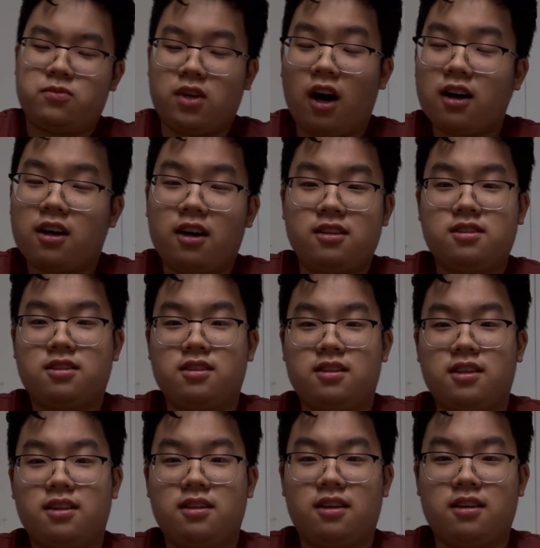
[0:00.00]
Doc Hudson
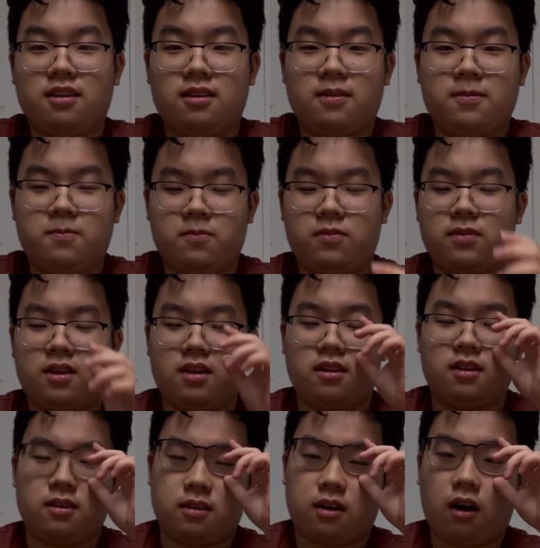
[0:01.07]
in the